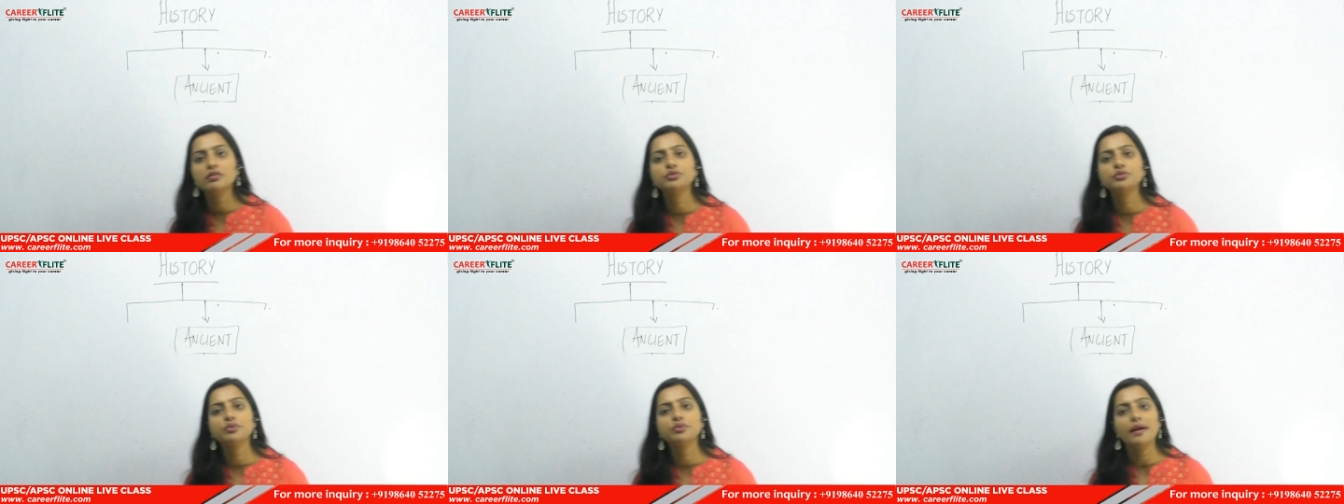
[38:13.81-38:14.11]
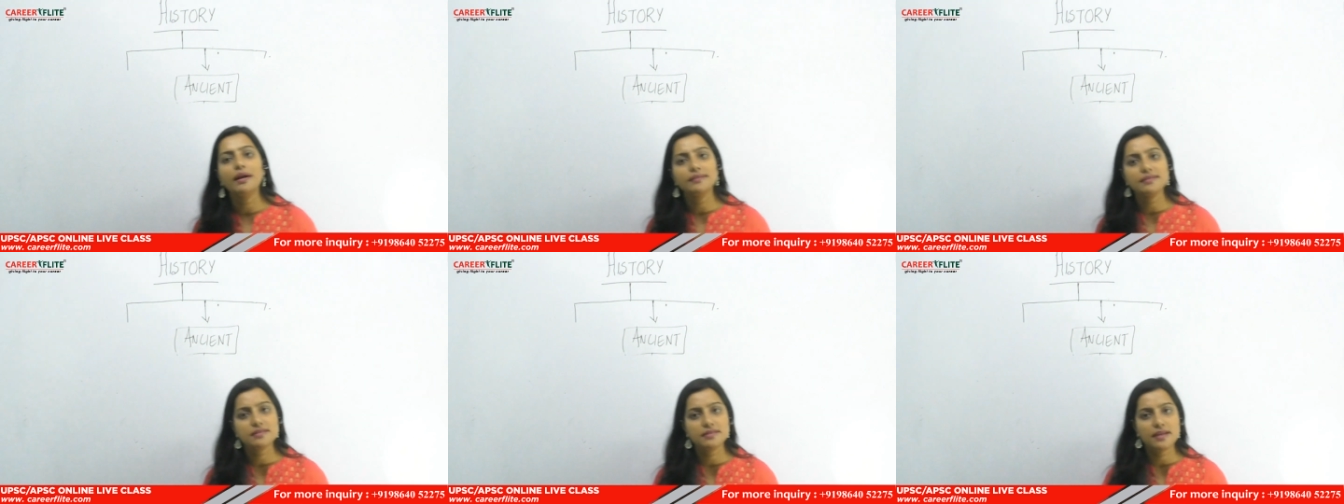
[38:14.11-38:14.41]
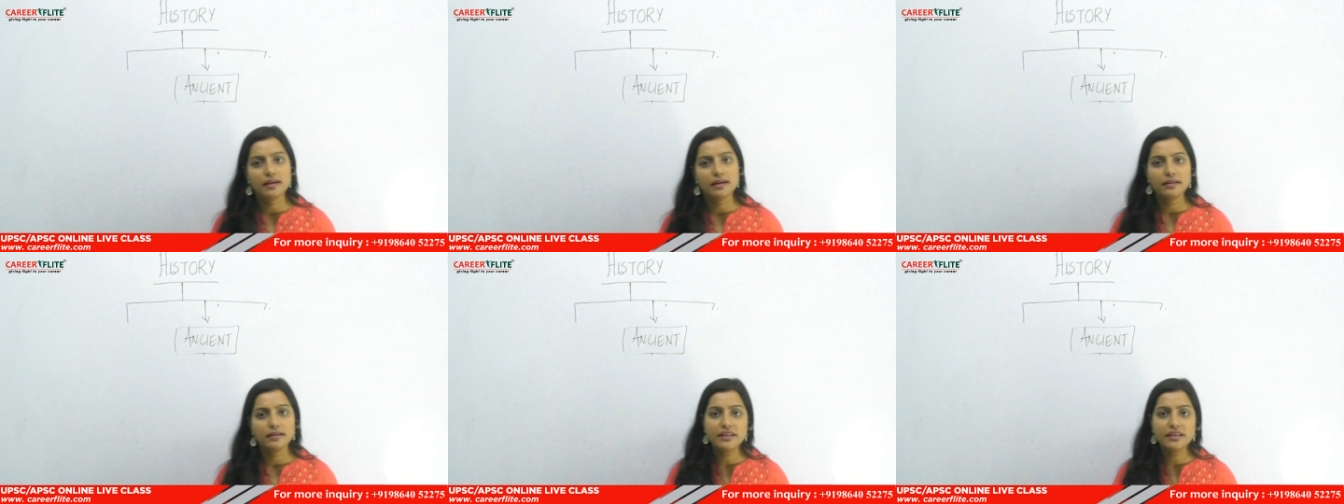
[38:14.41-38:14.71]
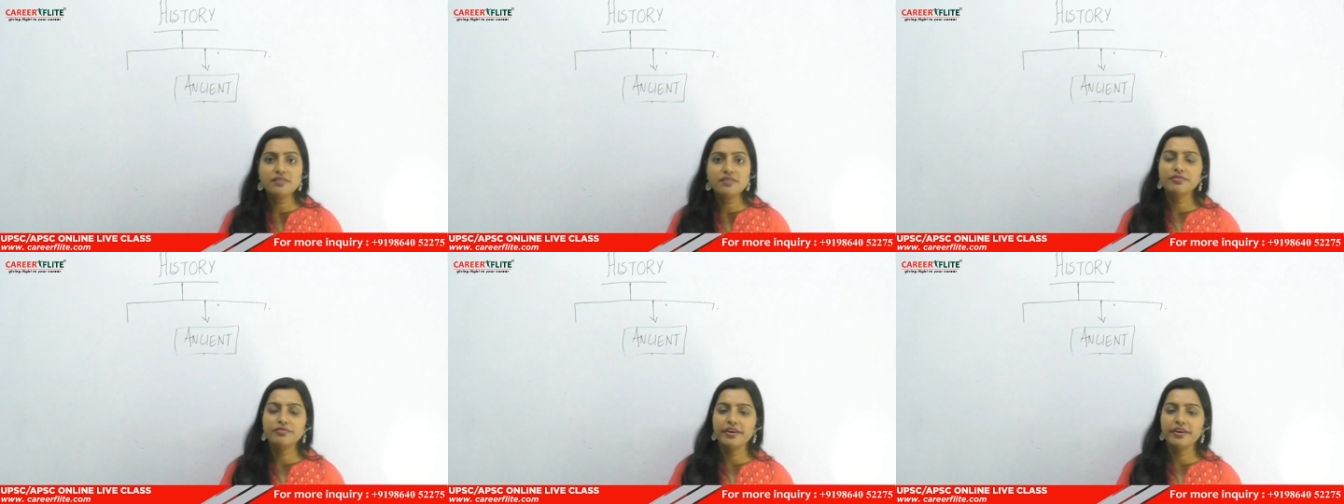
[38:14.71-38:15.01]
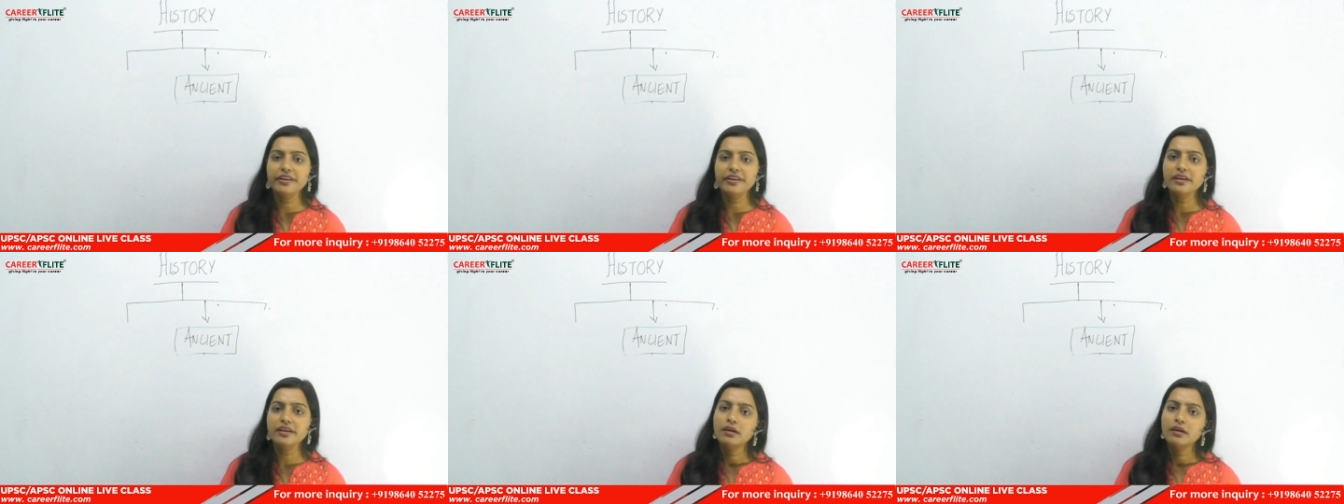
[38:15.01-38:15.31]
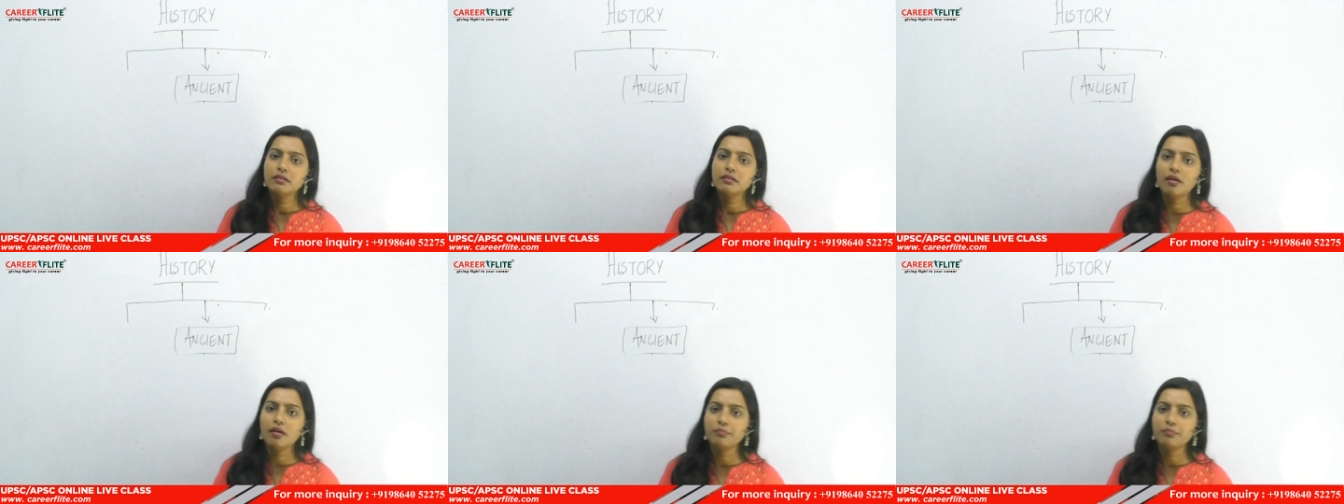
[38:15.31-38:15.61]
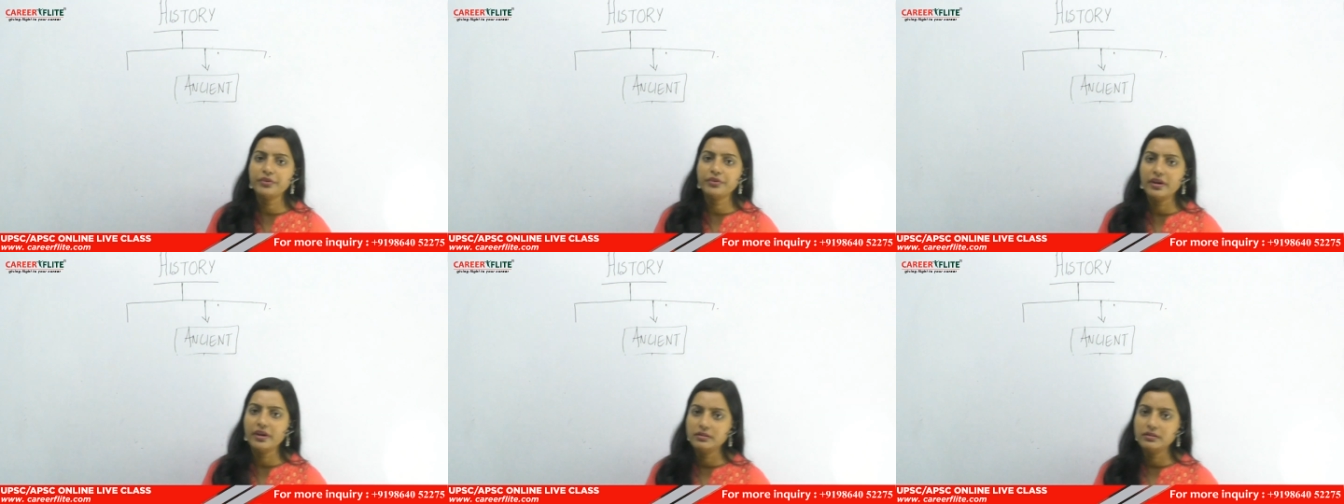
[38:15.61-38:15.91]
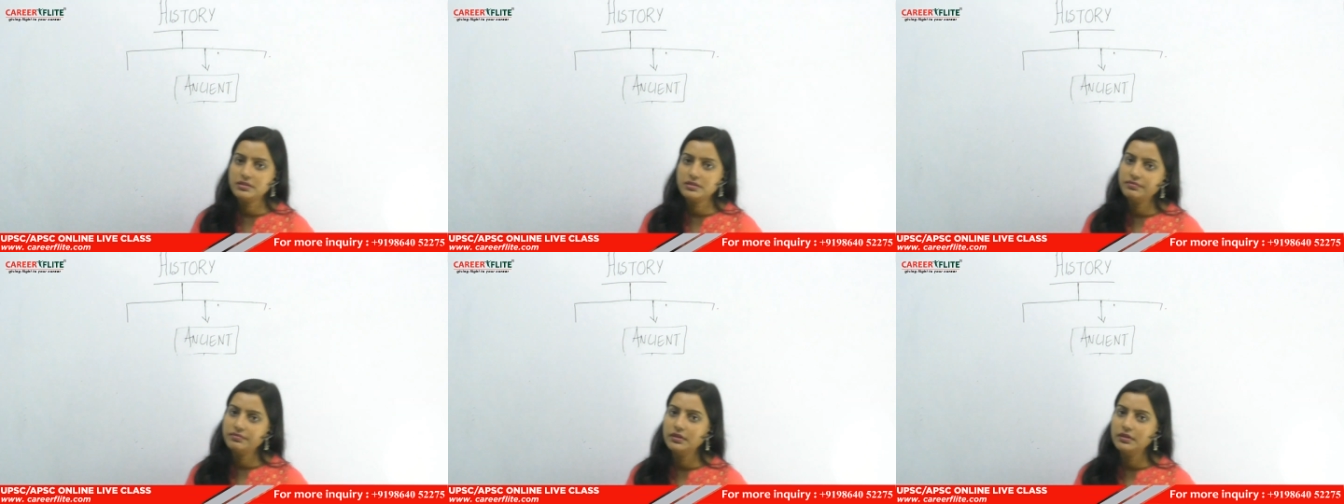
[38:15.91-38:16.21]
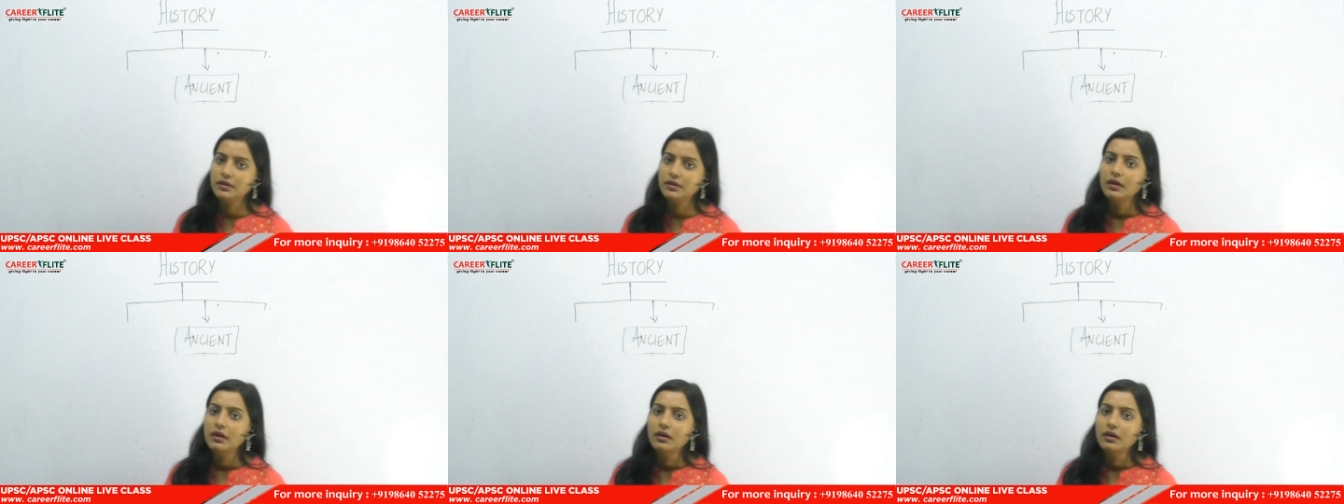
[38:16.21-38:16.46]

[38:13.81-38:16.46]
to understand it very comprehensively.